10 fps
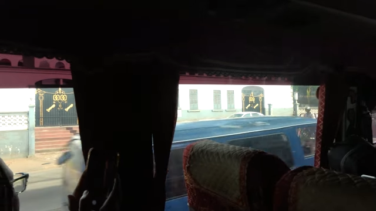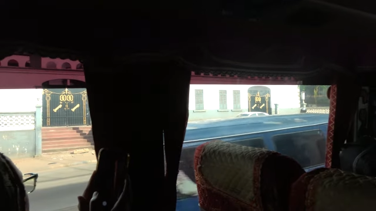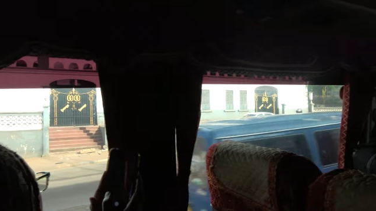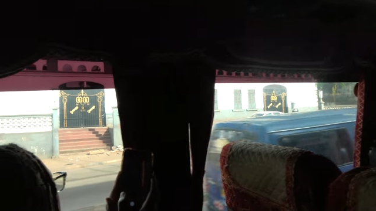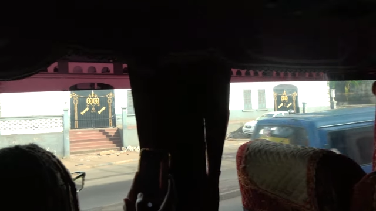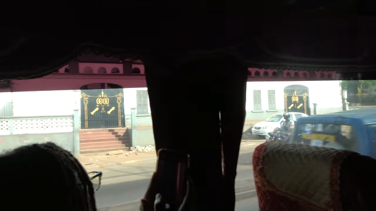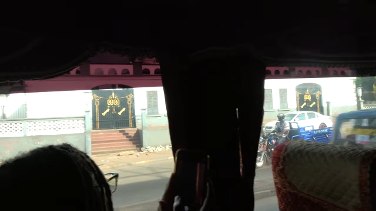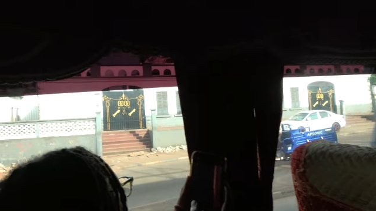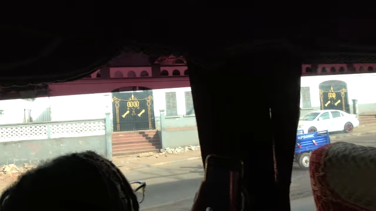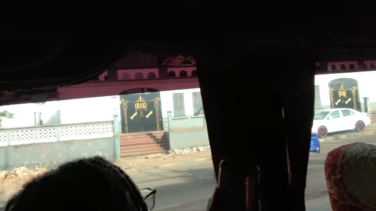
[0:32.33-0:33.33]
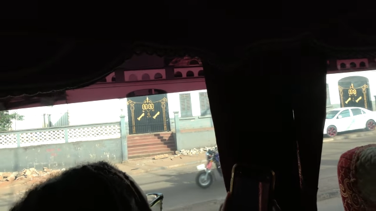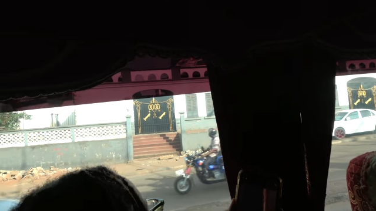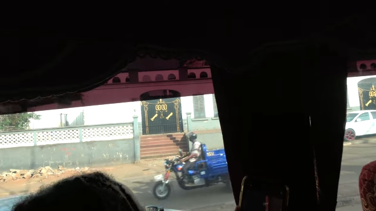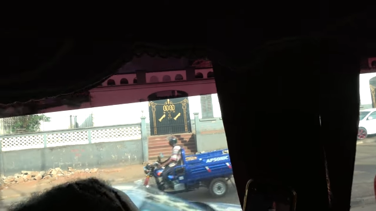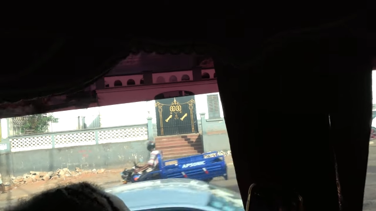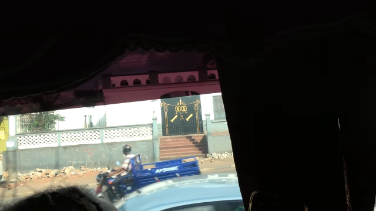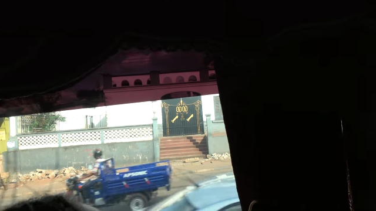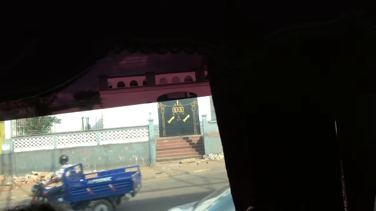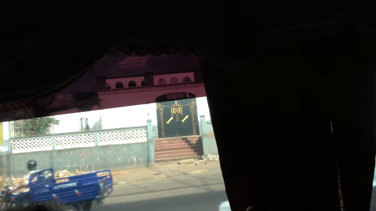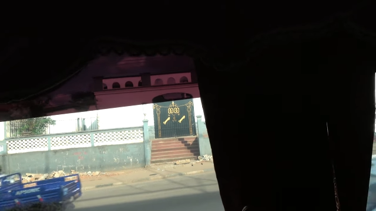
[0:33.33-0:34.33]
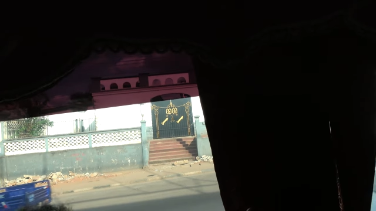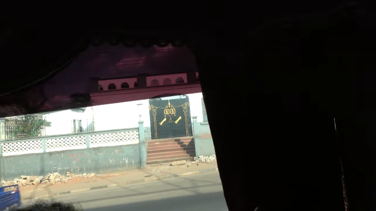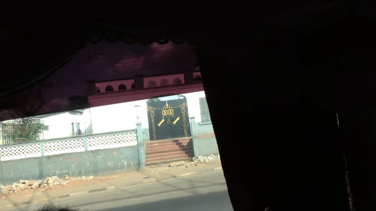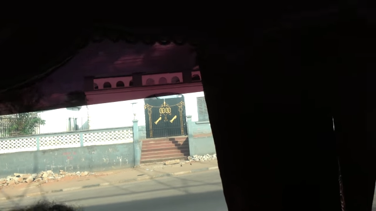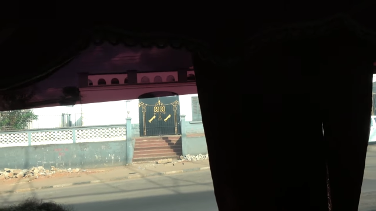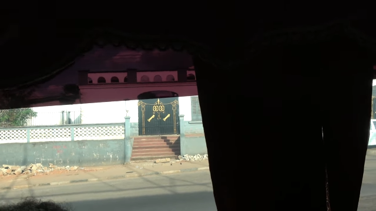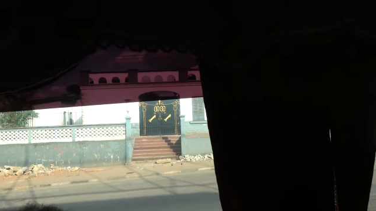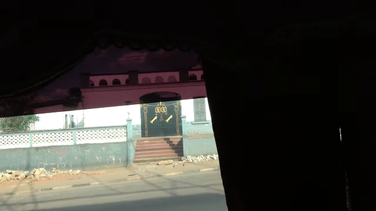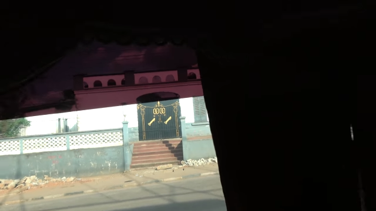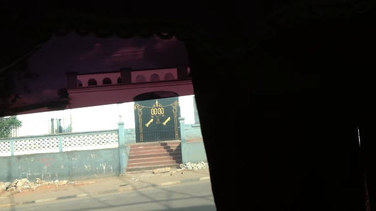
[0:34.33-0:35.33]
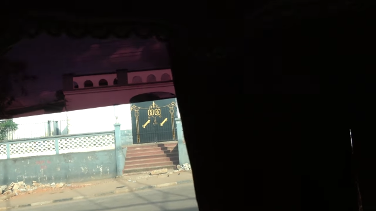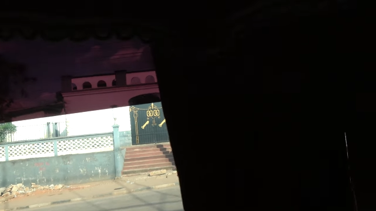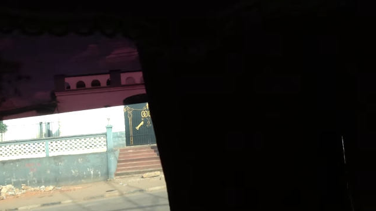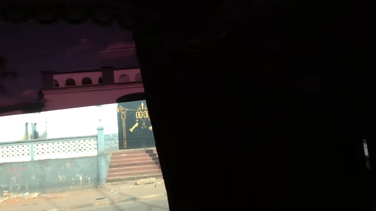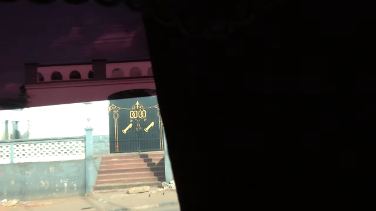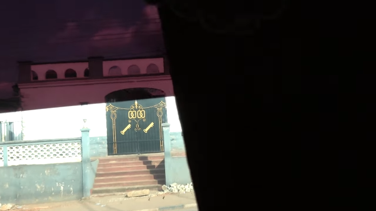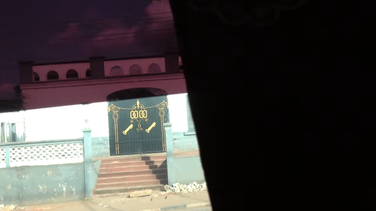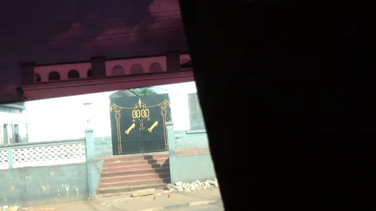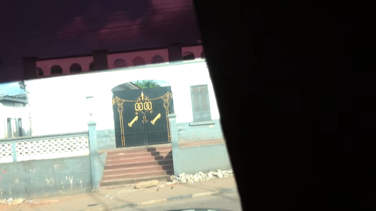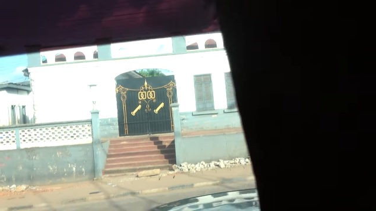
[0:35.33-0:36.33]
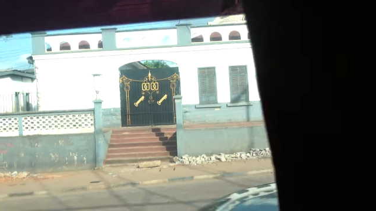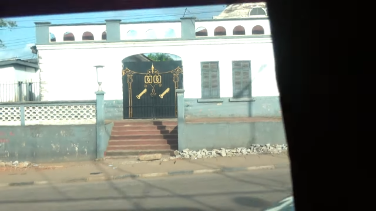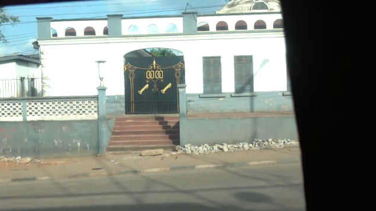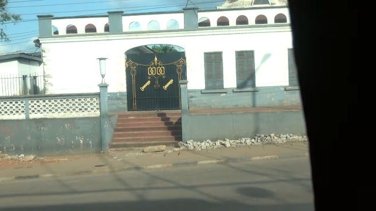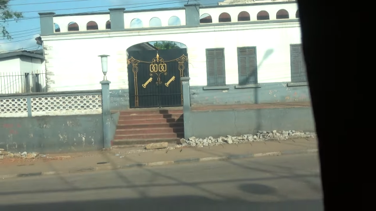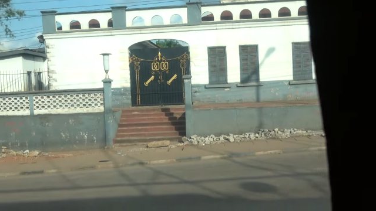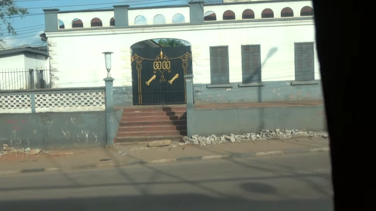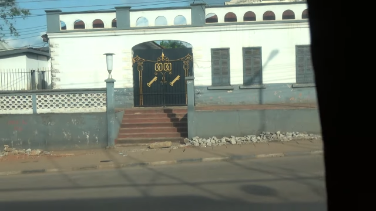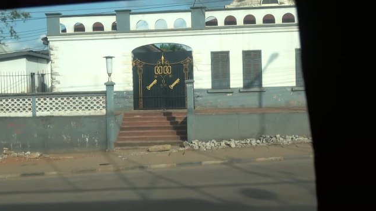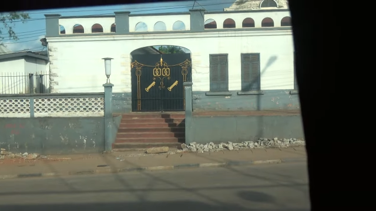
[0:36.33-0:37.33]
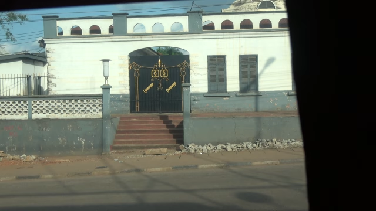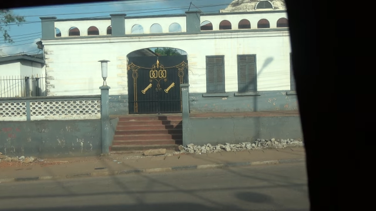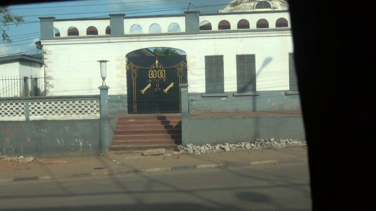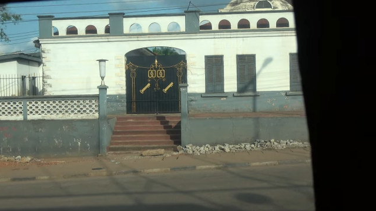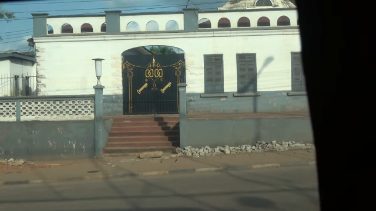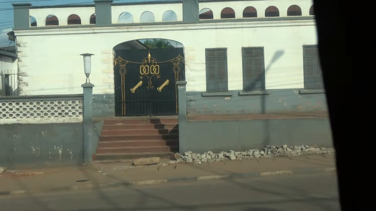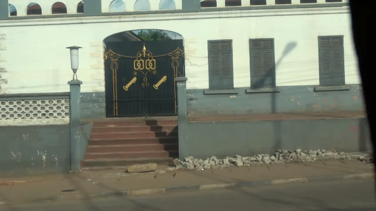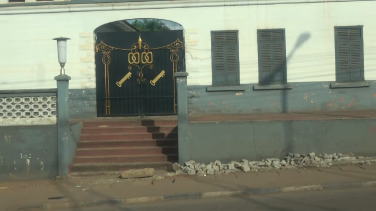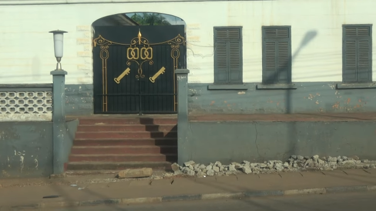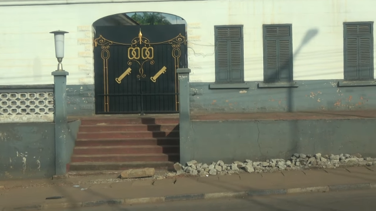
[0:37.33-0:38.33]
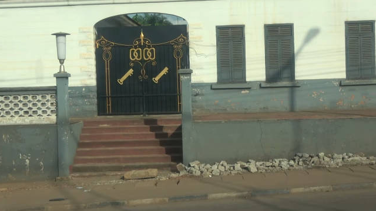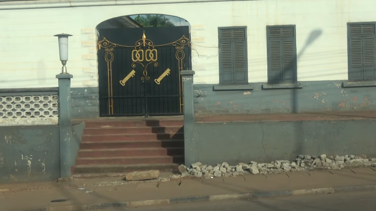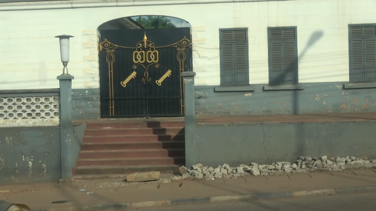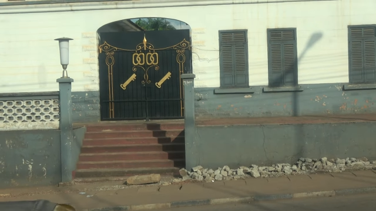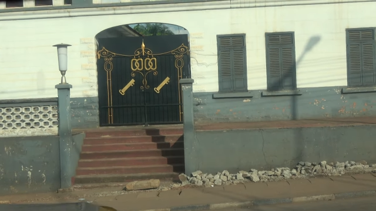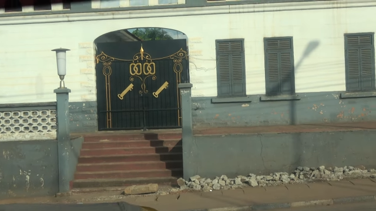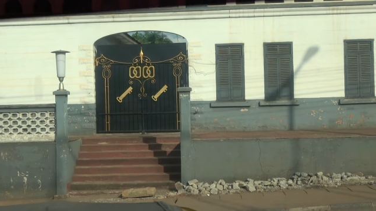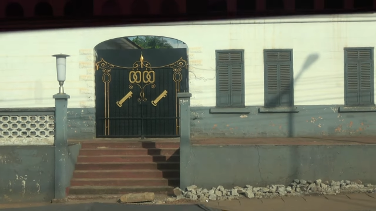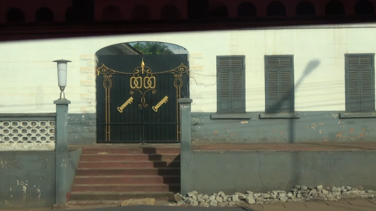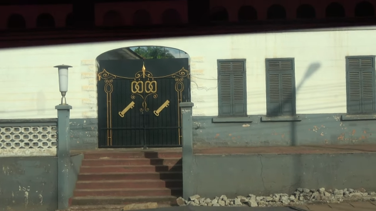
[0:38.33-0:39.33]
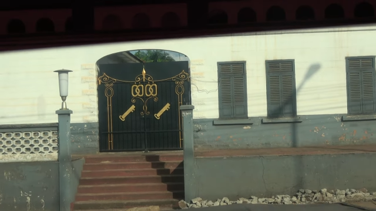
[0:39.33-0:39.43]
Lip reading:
(no speaker visible)